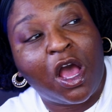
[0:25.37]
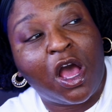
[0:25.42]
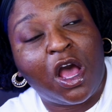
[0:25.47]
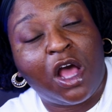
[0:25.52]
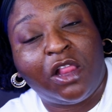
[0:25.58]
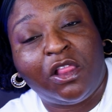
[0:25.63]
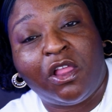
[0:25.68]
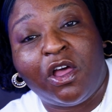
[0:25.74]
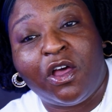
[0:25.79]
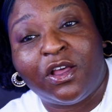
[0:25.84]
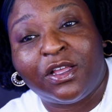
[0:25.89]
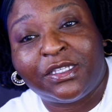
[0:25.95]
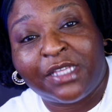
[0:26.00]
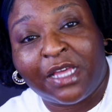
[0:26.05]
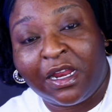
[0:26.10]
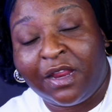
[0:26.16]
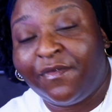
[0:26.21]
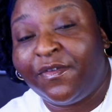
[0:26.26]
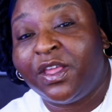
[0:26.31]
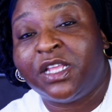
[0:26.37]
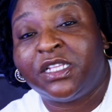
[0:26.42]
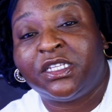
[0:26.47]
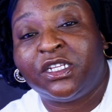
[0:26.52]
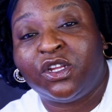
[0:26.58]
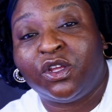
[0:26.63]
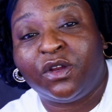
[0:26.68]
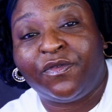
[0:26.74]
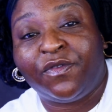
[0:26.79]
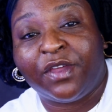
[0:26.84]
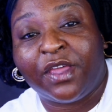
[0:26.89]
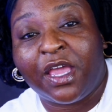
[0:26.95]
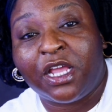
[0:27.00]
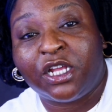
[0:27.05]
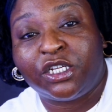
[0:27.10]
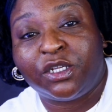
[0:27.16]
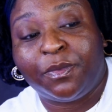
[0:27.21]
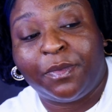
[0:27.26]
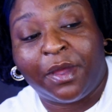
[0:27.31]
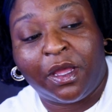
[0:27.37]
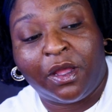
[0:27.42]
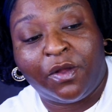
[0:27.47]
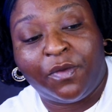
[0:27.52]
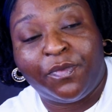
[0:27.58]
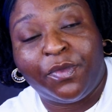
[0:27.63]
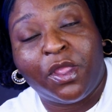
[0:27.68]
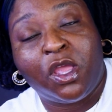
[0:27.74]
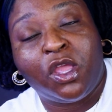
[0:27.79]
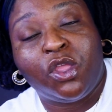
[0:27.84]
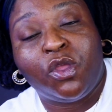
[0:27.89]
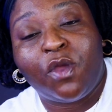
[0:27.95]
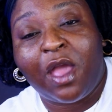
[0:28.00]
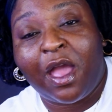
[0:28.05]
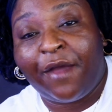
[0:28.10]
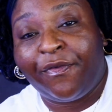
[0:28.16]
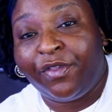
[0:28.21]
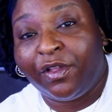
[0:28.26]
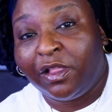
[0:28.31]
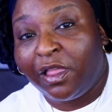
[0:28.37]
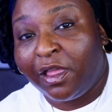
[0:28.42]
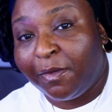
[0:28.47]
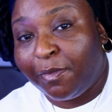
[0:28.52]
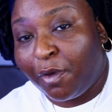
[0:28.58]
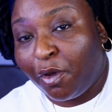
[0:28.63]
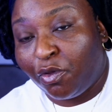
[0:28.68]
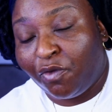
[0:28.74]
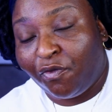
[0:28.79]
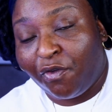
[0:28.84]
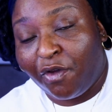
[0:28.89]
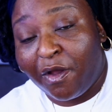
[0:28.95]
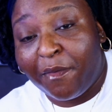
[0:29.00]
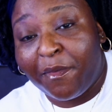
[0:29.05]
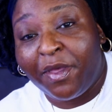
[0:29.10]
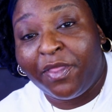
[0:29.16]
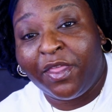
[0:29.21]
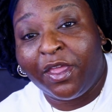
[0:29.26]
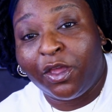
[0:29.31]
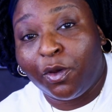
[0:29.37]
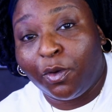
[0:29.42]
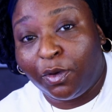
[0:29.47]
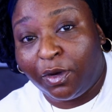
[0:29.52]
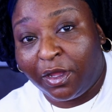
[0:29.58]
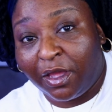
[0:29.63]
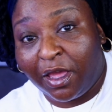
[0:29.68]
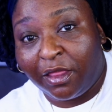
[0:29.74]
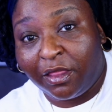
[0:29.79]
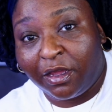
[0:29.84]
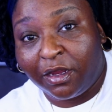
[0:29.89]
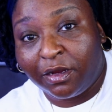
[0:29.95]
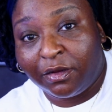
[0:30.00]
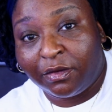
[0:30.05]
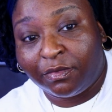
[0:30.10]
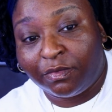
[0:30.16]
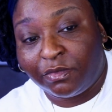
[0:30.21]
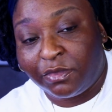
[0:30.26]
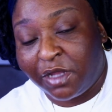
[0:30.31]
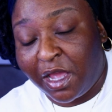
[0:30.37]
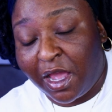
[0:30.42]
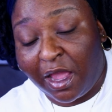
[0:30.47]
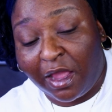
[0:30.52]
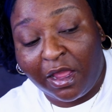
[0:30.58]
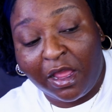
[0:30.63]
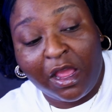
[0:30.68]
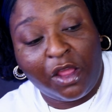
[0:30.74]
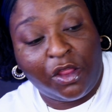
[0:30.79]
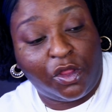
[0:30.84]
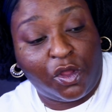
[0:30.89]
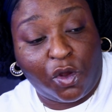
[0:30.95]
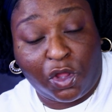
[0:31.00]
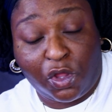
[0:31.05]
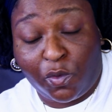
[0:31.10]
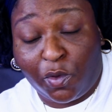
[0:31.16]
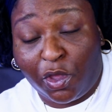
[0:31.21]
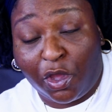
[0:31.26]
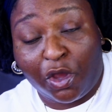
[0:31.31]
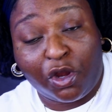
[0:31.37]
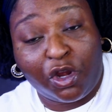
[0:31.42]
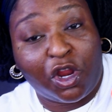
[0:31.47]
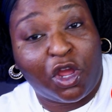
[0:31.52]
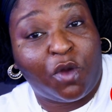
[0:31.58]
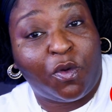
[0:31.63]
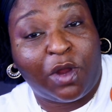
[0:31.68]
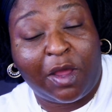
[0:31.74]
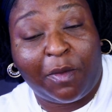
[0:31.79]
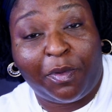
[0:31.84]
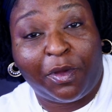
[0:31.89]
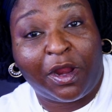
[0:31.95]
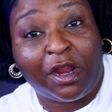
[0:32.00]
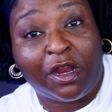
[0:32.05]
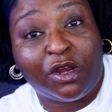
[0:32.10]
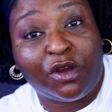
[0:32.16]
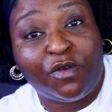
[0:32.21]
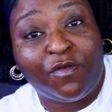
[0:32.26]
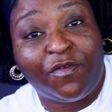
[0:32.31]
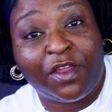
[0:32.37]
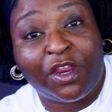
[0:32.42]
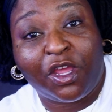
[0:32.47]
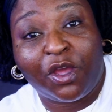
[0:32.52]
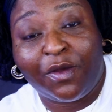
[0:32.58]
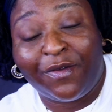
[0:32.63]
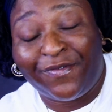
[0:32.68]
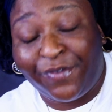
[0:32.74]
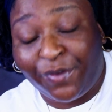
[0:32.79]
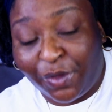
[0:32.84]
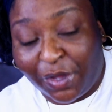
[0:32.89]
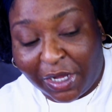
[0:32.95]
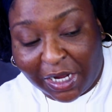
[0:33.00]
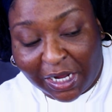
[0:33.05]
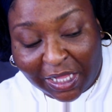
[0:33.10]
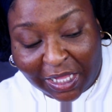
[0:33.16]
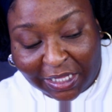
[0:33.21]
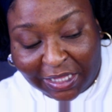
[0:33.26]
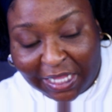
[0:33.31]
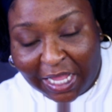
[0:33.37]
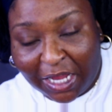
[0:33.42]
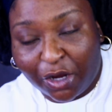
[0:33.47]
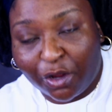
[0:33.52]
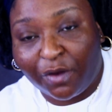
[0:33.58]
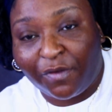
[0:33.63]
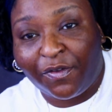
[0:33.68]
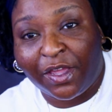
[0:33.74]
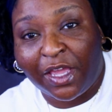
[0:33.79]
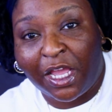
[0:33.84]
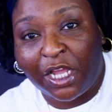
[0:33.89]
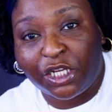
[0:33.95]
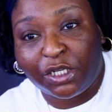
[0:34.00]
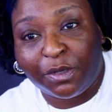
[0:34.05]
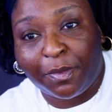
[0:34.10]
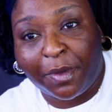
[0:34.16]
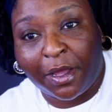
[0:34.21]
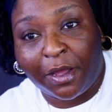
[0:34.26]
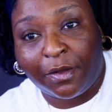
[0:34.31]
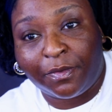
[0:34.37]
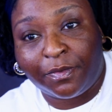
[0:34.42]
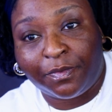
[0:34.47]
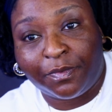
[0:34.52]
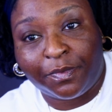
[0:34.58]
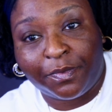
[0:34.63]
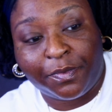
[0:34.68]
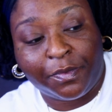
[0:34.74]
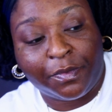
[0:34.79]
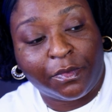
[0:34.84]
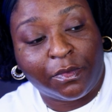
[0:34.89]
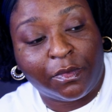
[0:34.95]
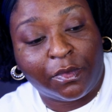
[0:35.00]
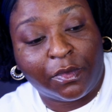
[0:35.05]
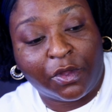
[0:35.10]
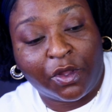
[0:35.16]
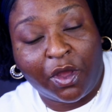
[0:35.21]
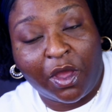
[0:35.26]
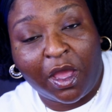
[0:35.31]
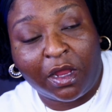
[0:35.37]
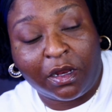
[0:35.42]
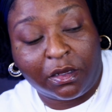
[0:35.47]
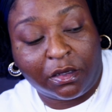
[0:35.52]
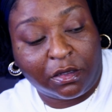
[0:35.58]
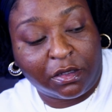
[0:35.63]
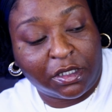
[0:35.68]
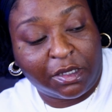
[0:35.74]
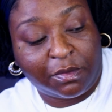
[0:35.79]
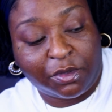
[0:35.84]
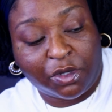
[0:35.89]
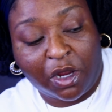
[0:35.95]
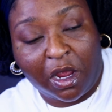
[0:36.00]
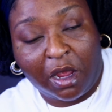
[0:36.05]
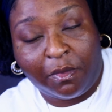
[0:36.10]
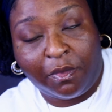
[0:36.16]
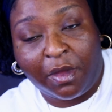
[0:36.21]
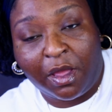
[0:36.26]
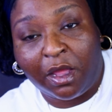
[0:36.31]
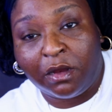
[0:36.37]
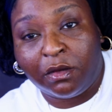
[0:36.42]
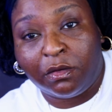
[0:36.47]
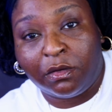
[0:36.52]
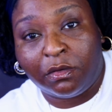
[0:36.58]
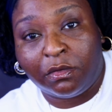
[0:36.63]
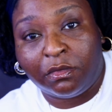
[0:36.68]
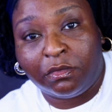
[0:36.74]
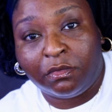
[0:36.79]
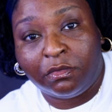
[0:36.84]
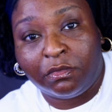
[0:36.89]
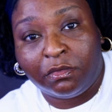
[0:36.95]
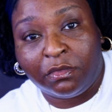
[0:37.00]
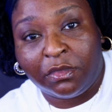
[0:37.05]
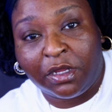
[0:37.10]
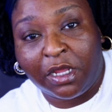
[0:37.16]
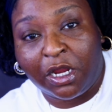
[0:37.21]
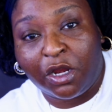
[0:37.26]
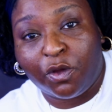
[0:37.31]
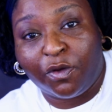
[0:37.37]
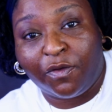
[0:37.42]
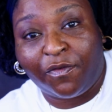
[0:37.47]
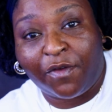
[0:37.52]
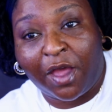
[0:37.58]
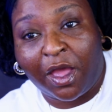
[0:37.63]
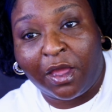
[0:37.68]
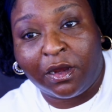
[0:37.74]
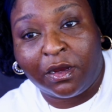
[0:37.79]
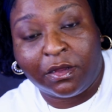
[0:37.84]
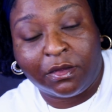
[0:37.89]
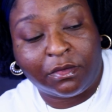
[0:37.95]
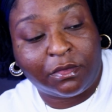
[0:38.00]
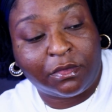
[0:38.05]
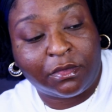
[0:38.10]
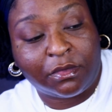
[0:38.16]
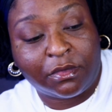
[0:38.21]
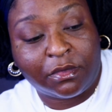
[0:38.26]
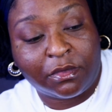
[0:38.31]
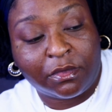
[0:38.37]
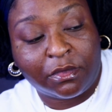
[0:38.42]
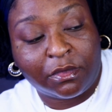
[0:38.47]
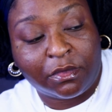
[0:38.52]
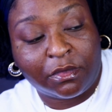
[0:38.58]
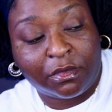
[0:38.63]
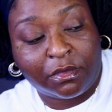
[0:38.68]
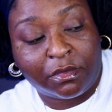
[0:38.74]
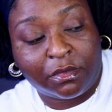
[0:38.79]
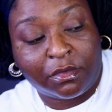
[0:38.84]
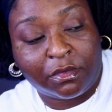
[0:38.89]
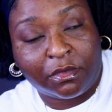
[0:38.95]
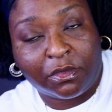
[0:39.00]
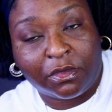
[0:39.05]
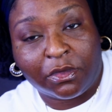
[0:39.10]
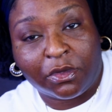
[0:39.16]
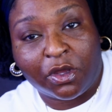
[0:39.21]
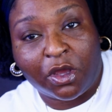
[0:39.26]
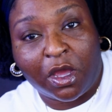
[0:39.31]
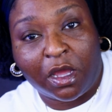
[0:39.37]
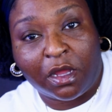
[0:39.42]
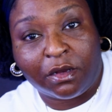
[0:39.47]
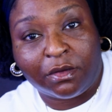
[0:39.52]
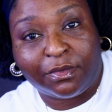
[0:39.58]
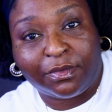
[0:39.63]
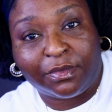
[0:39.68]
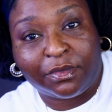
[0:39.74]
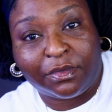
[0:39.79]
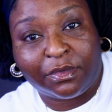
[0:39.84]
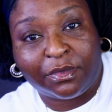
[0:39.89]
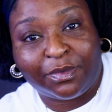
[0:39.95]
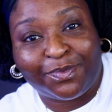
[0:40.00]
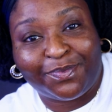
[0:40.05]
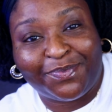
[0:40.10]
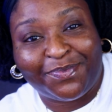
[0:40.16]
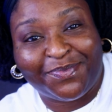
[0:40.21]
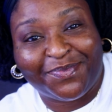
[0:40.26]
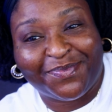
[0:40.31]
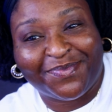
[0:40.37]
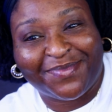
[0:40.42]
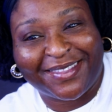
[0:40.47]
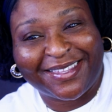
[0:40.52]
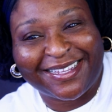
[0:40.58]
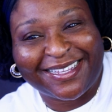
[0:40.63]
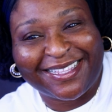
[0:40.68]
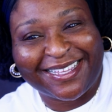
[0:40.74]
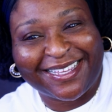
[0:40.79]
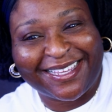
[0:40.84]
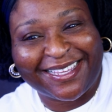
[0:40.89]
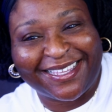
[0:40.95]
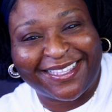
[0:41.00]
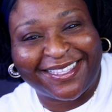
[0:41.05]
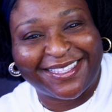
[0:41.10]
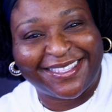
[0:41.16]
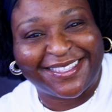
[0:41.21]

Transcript: Alongside of it is a notification bell. You have to click both of them. They go together. Okay? The only way you're going to know when I put out a new video is if you click that notification bell. Go ahead. Subscribe and get notified. Go ahead. Click it.